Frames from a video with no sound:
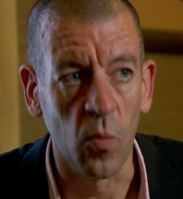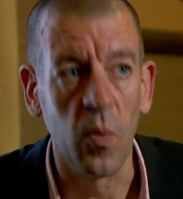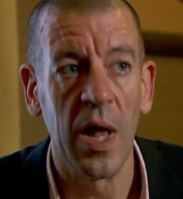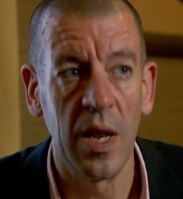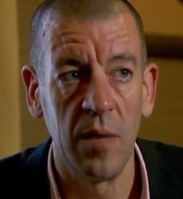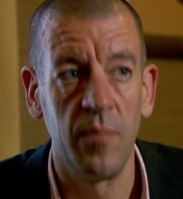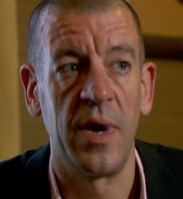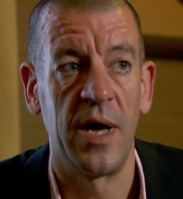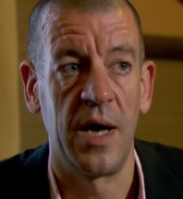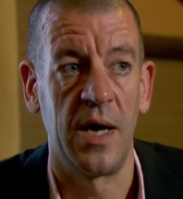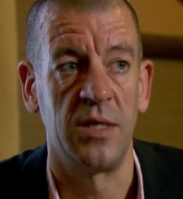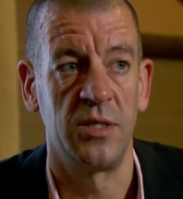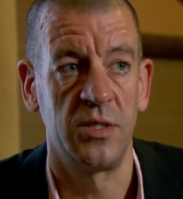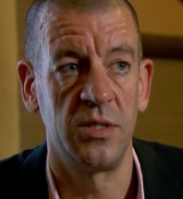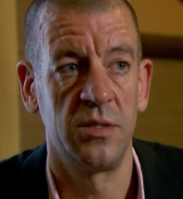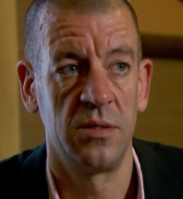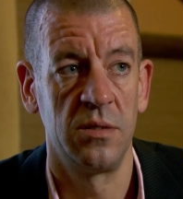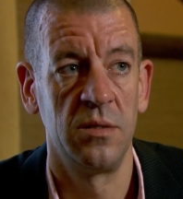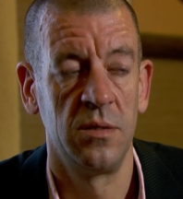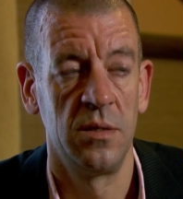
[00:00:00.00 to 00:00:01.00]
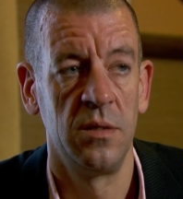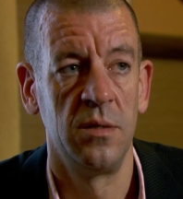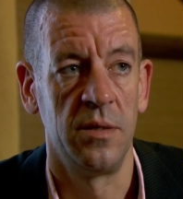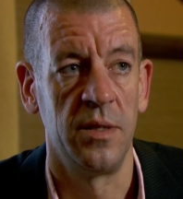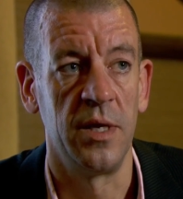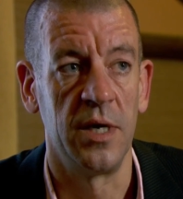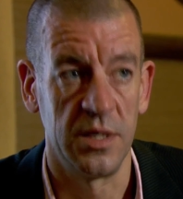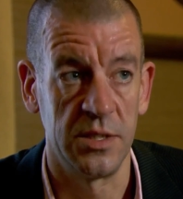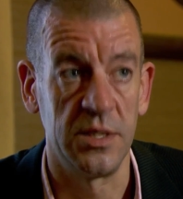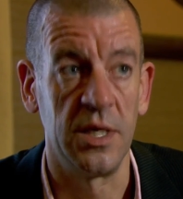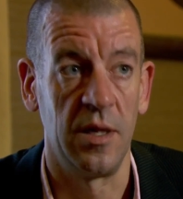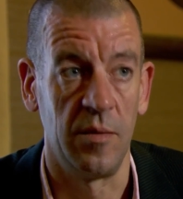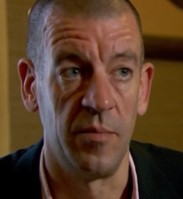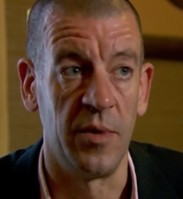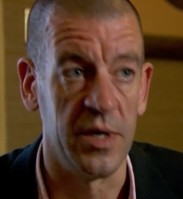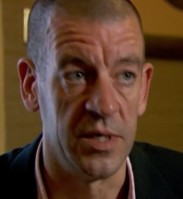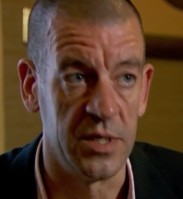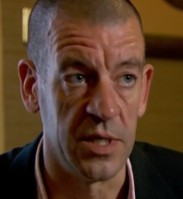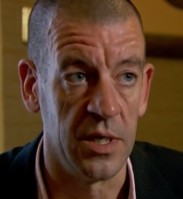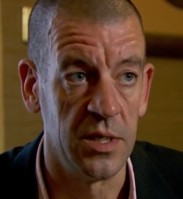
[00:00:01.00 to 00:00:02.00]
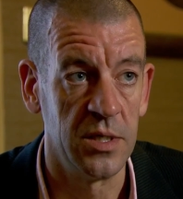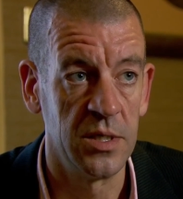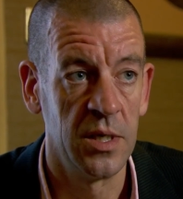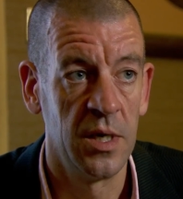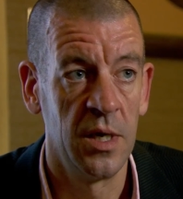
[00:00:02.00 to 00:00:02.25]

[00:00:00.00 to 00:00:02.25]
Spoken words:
well past their sell-by date.